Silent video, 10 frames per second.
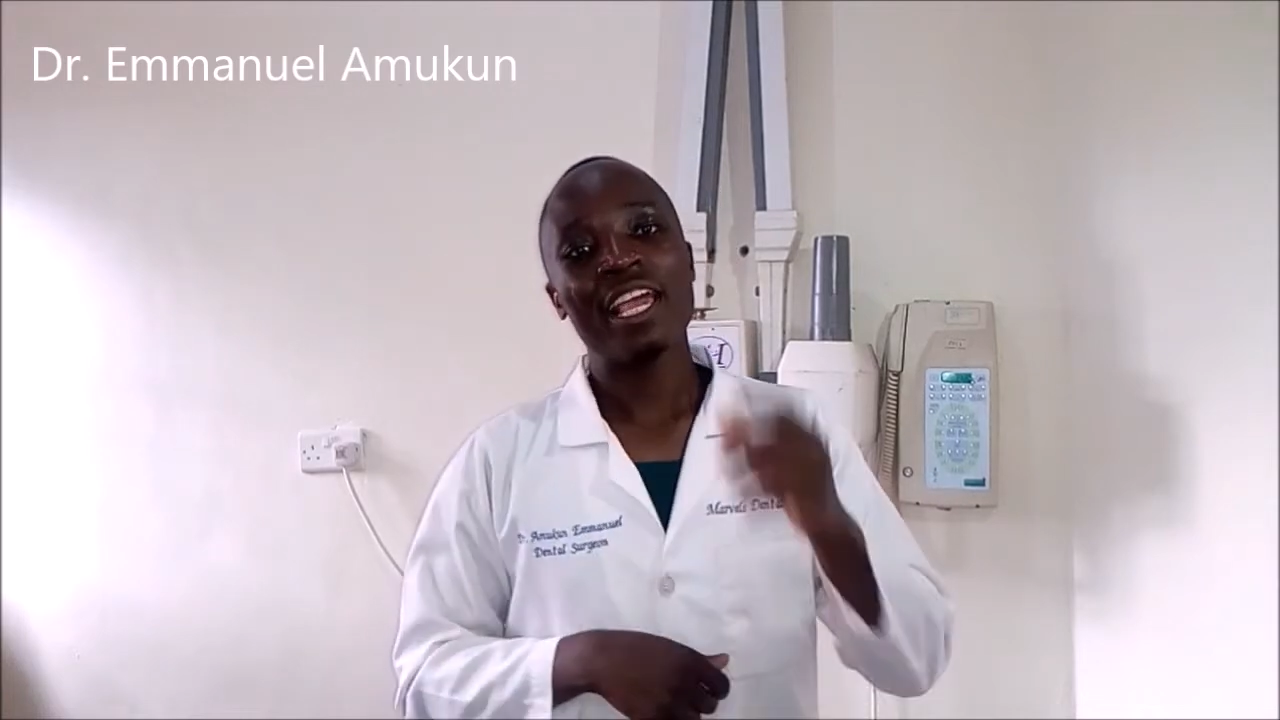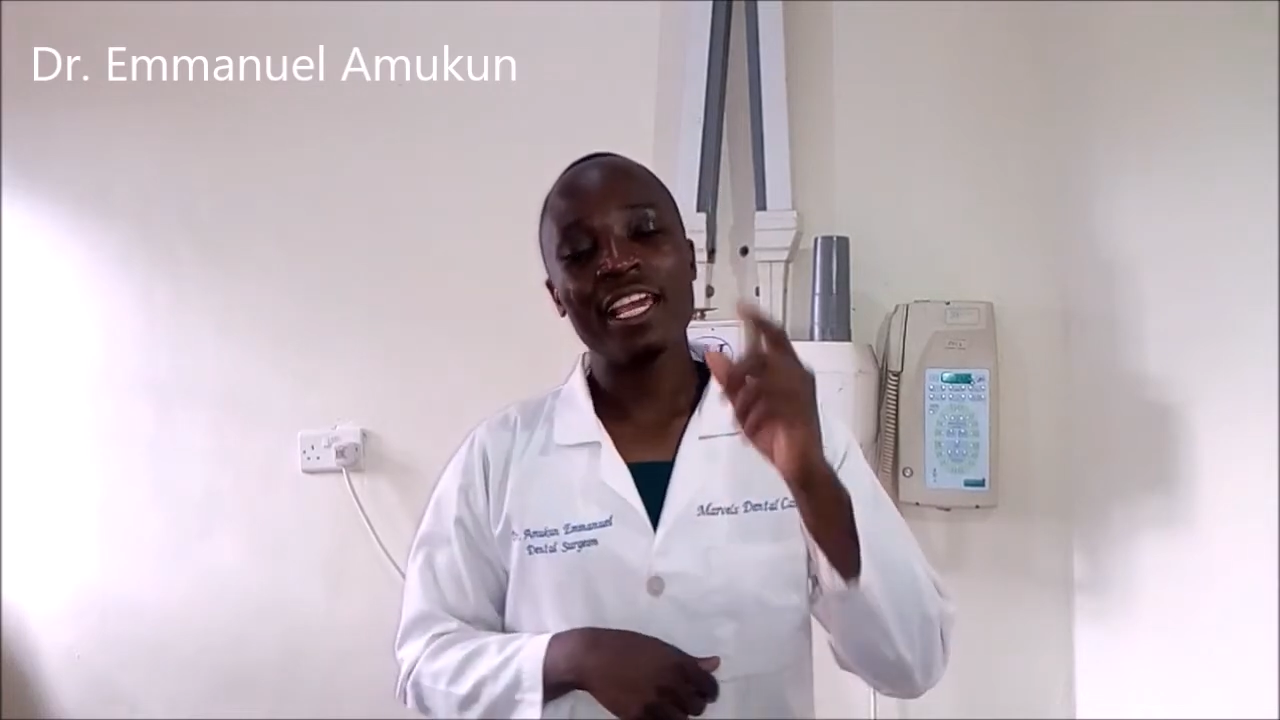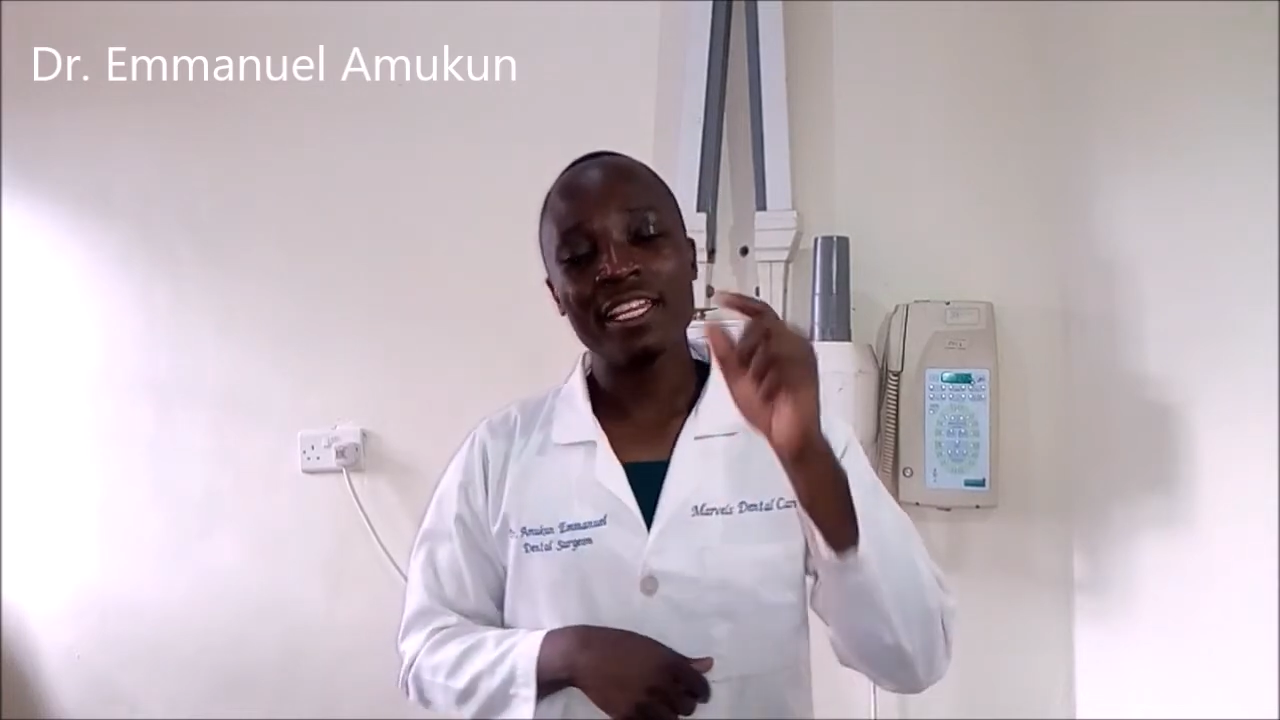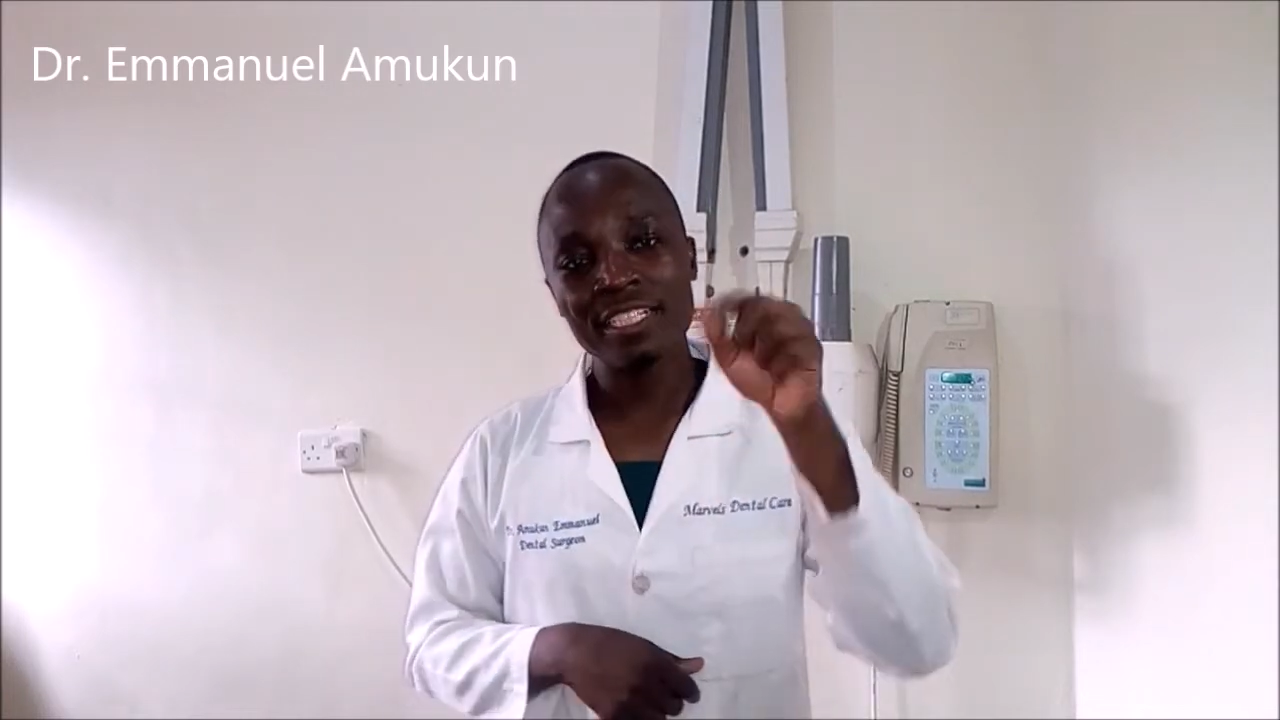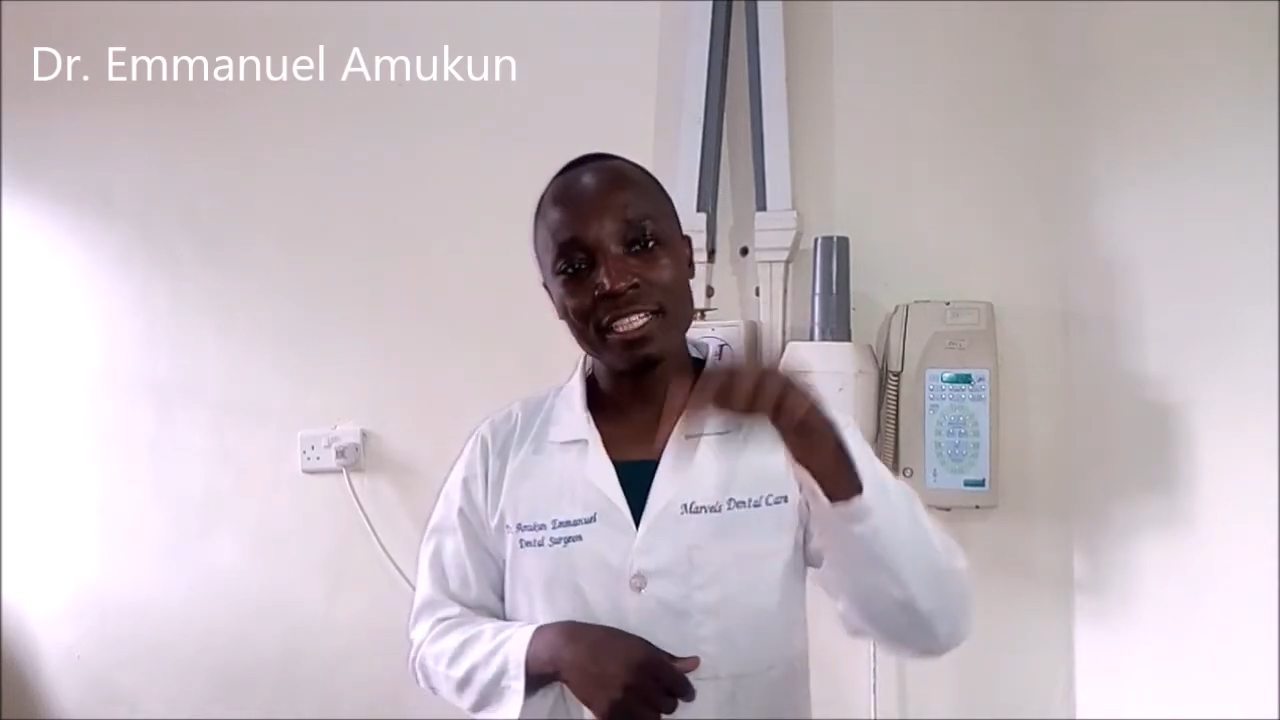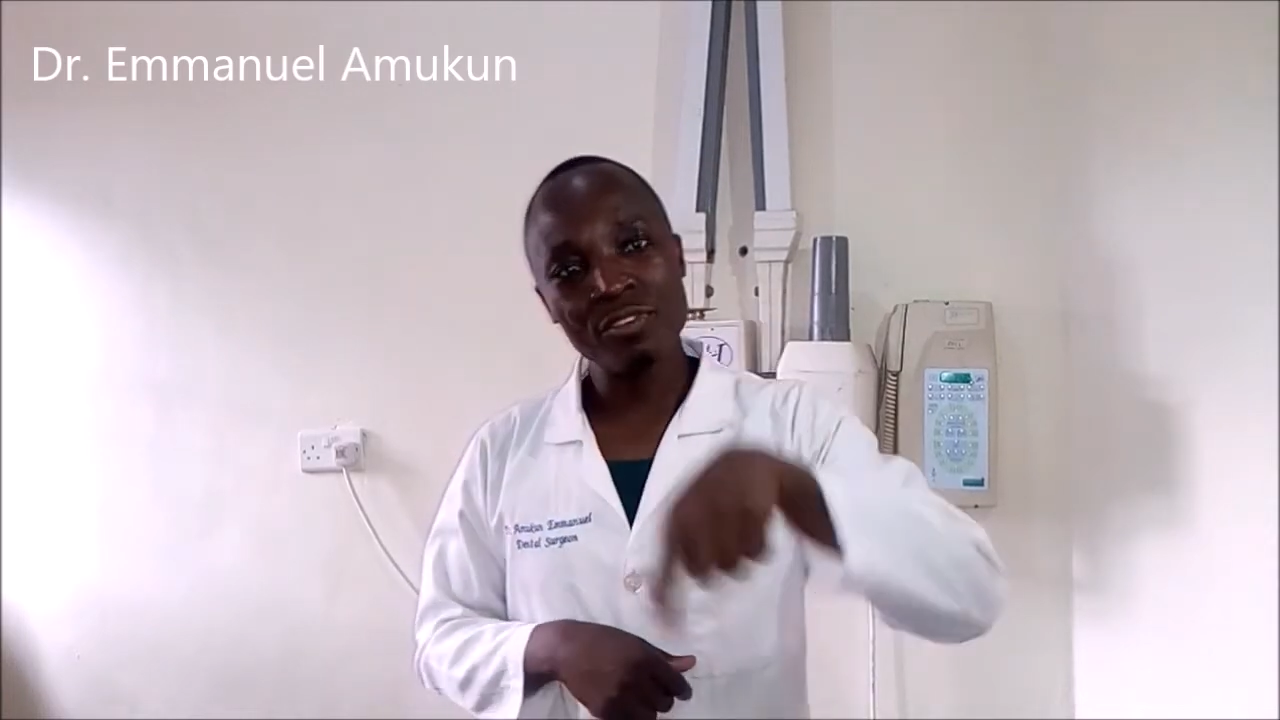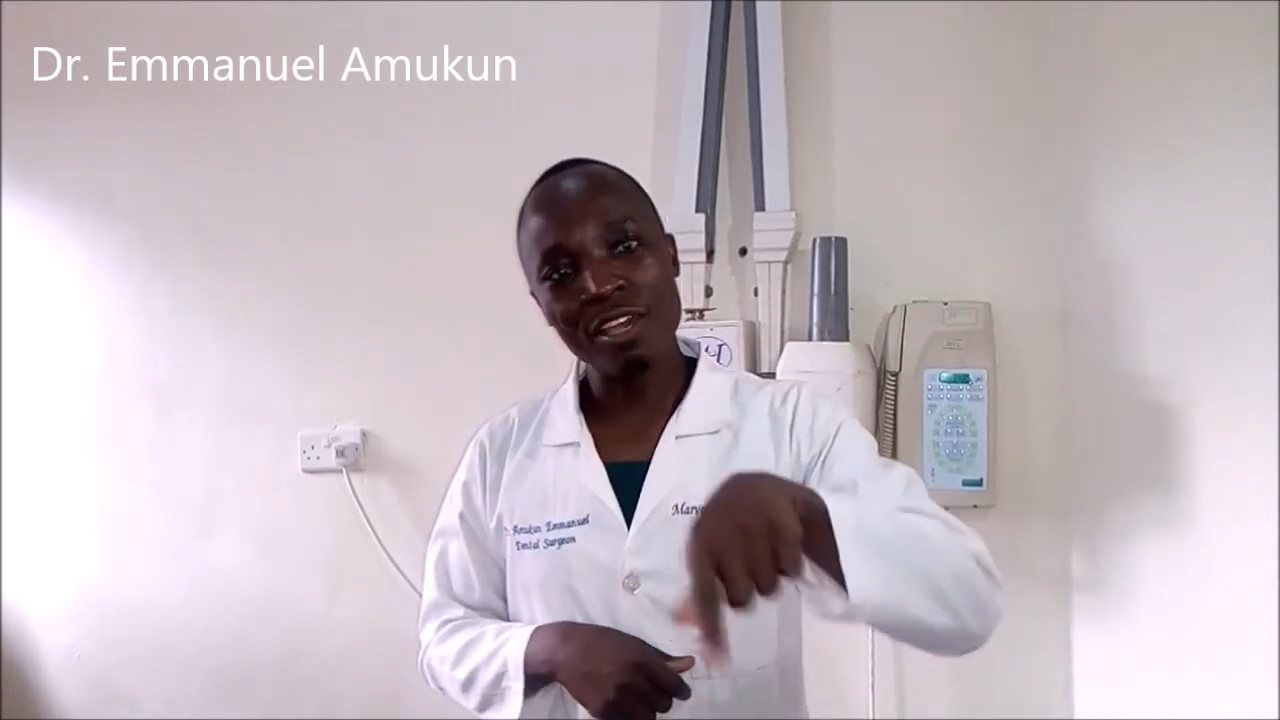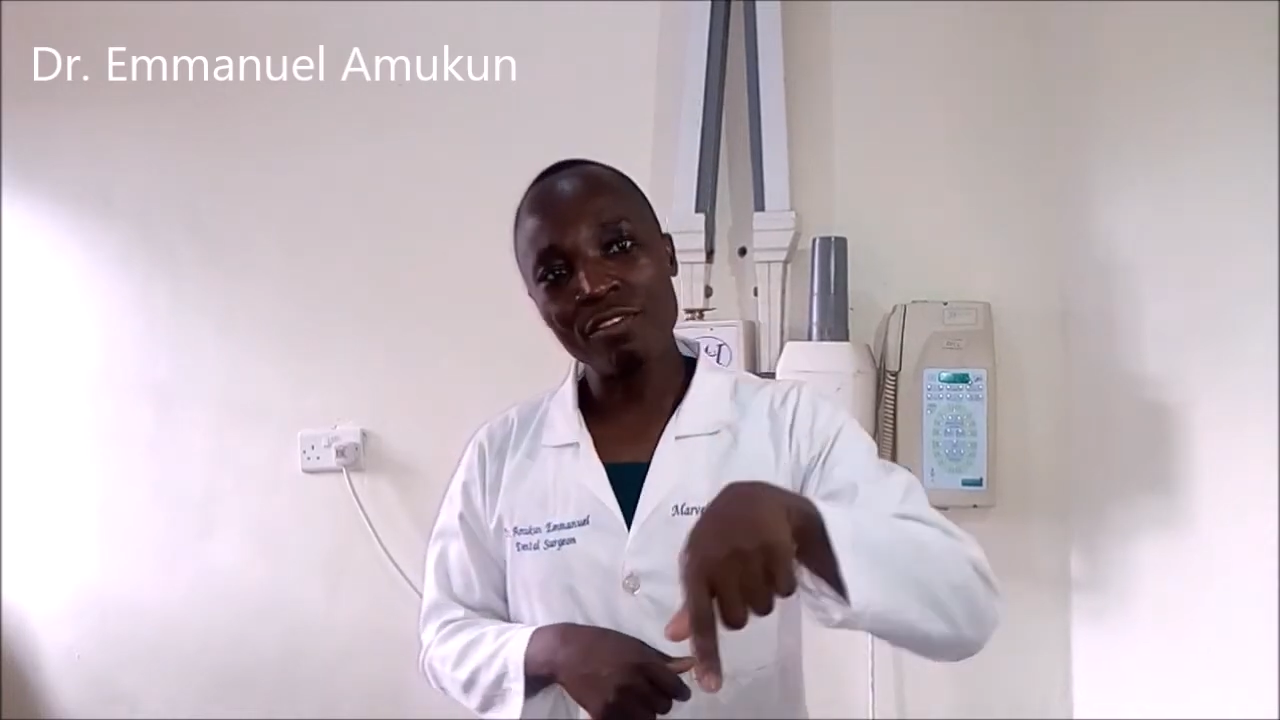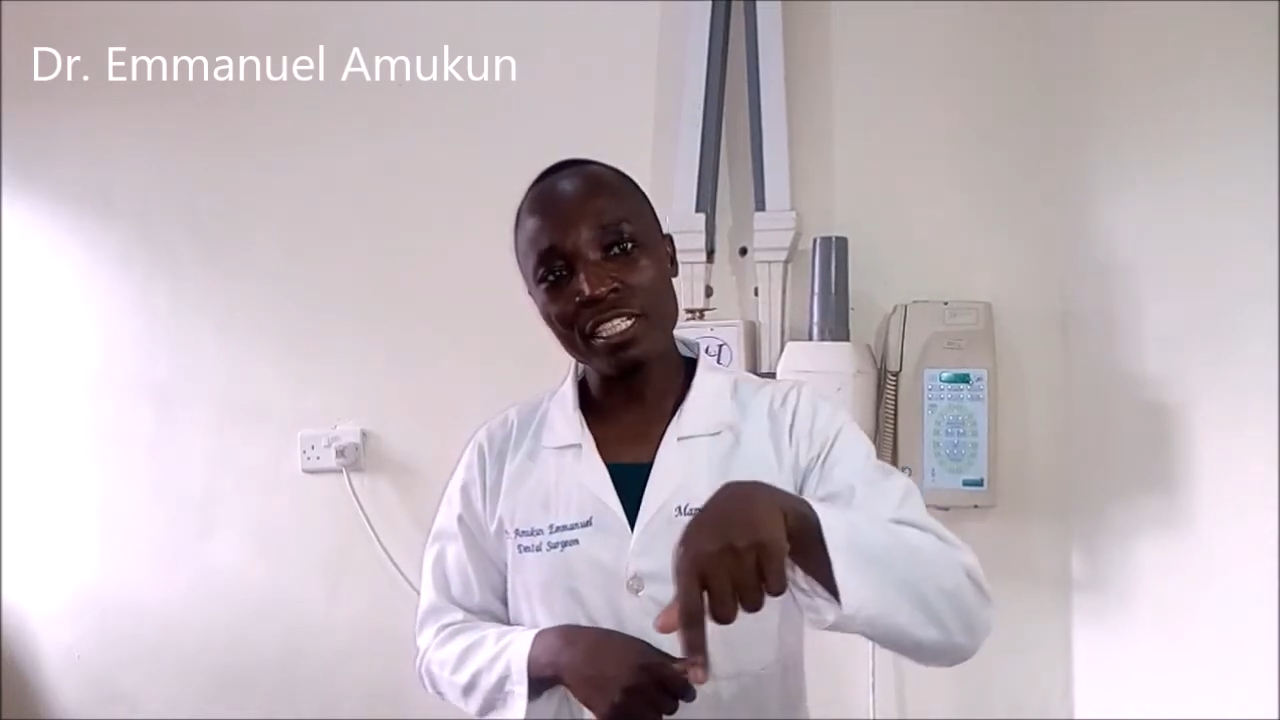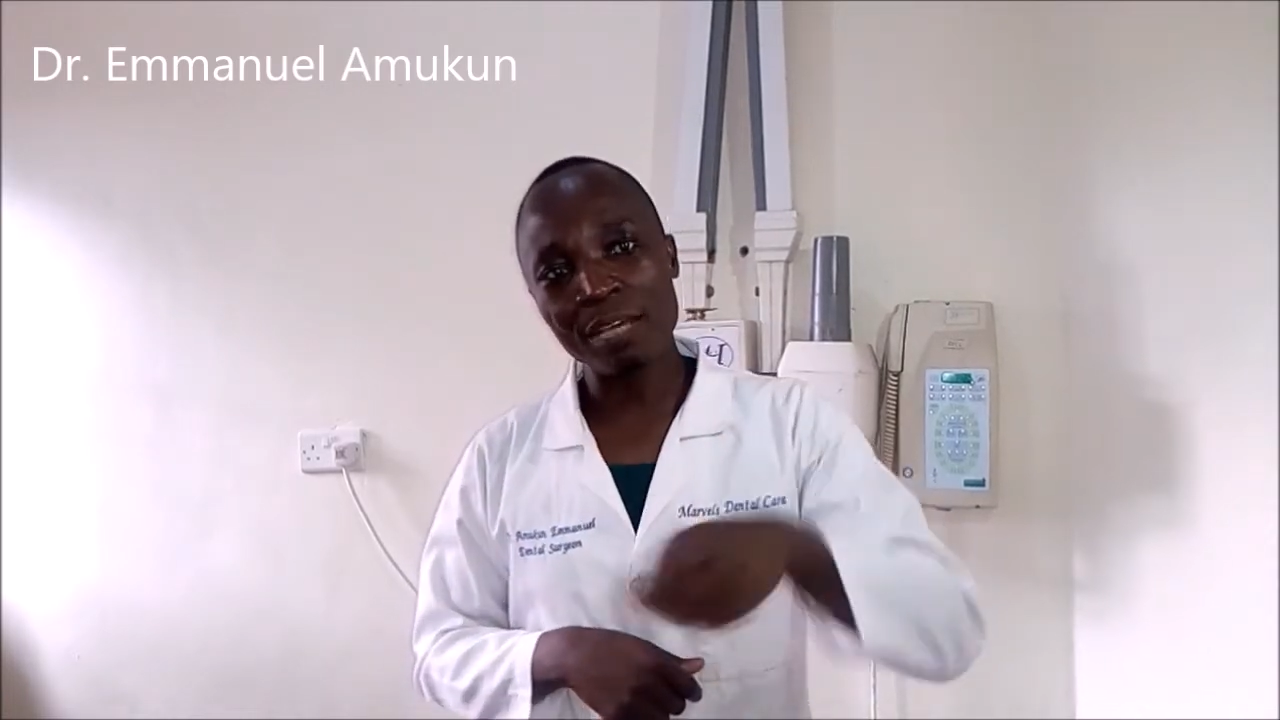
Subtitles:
and if you haven't